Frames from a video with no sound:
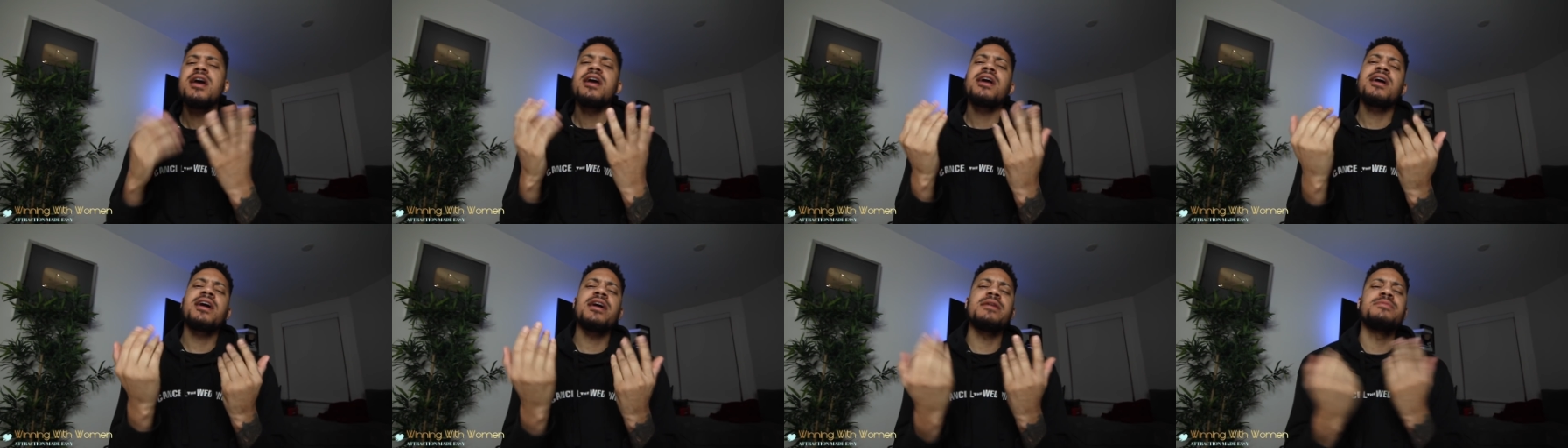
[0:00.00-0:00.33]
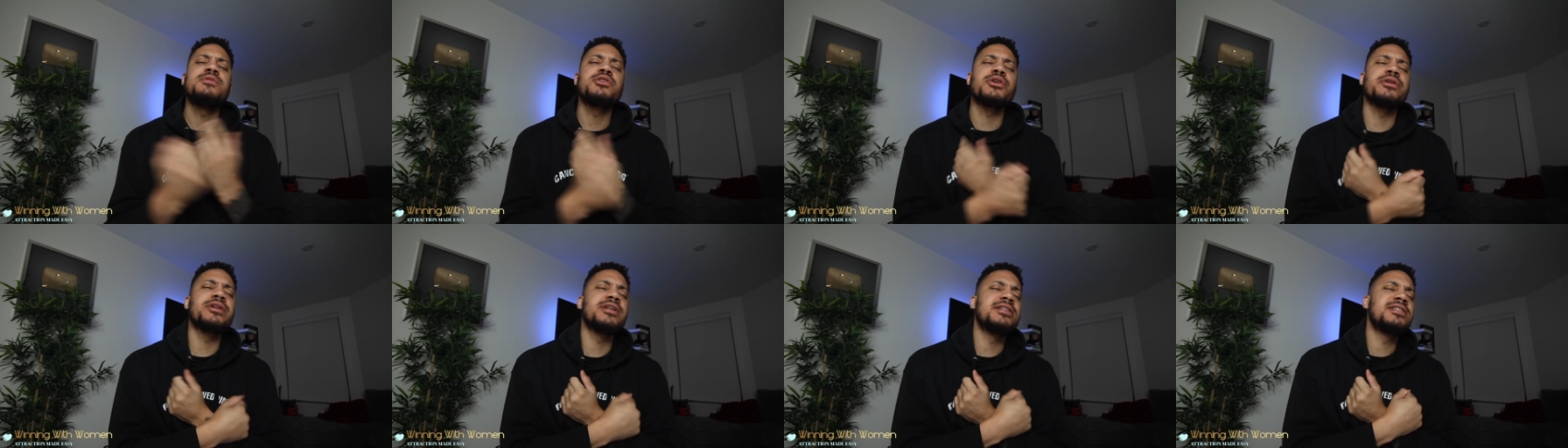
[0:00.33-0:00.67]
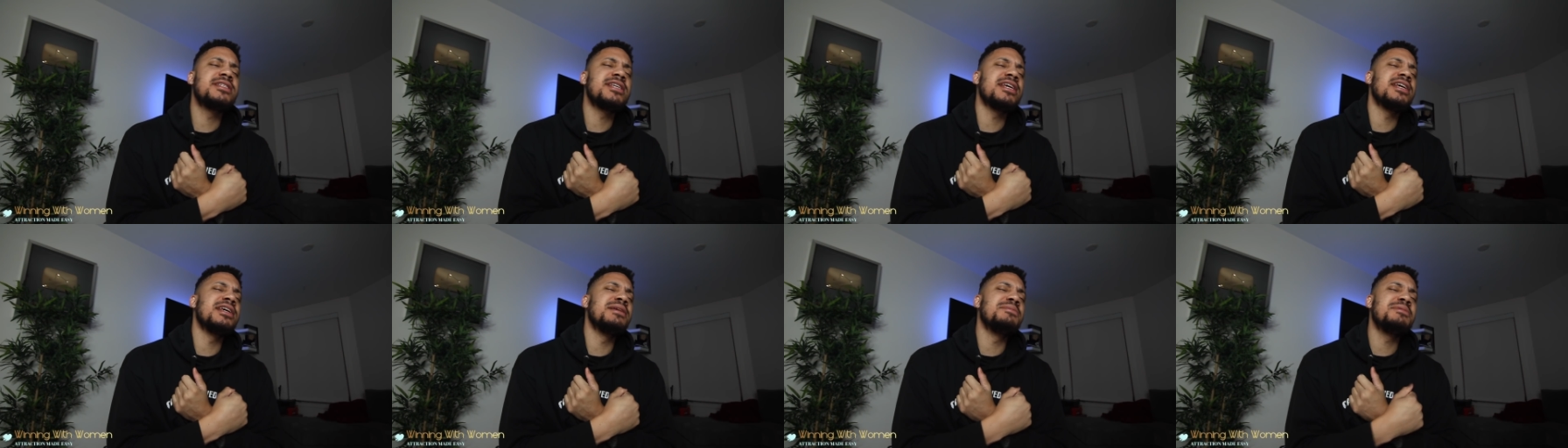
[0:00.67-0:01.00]
come join the
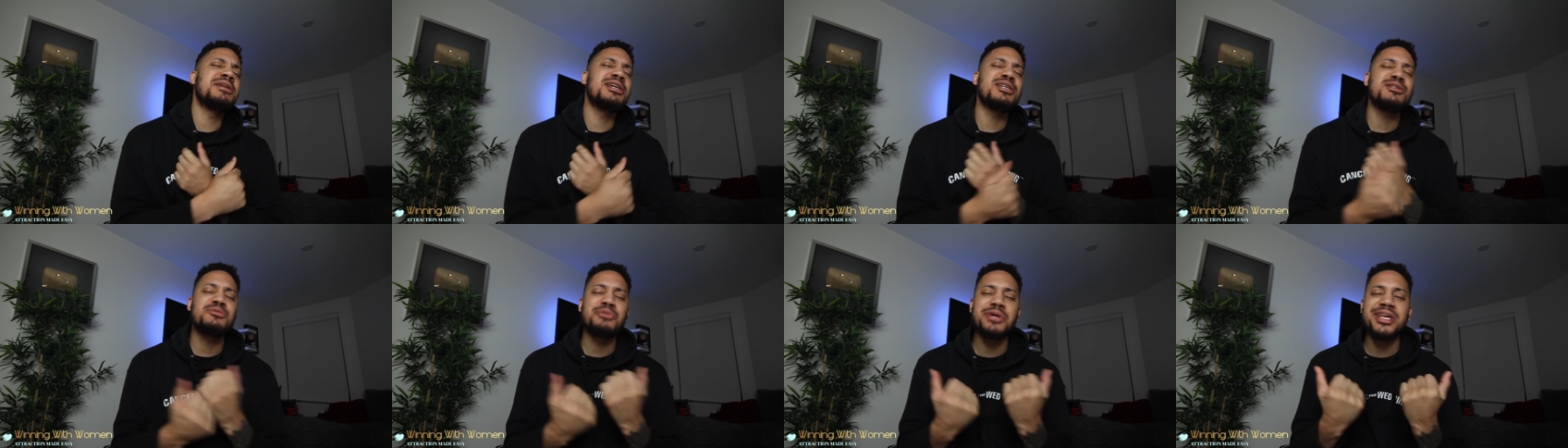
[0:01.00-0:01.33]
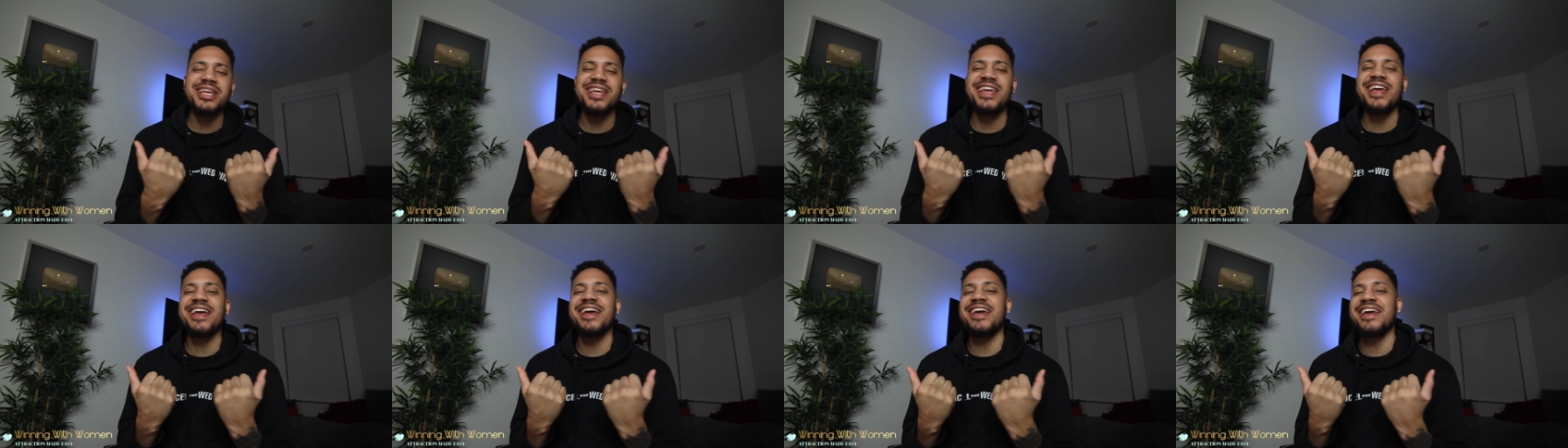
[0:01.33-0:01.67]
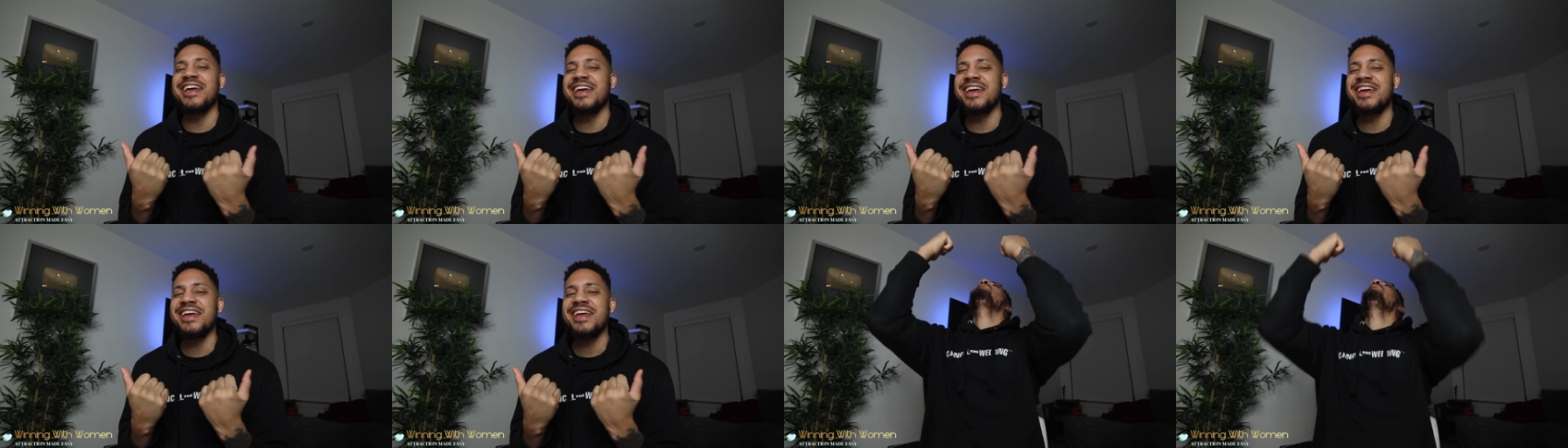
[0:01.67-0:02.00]
team, cause we
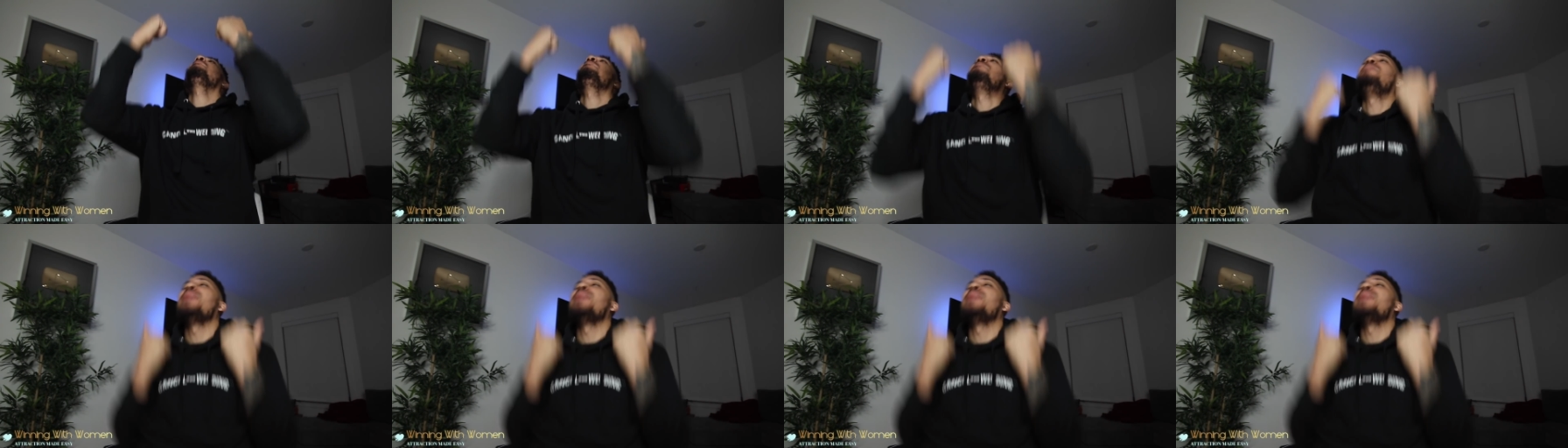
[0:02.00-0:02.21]
getting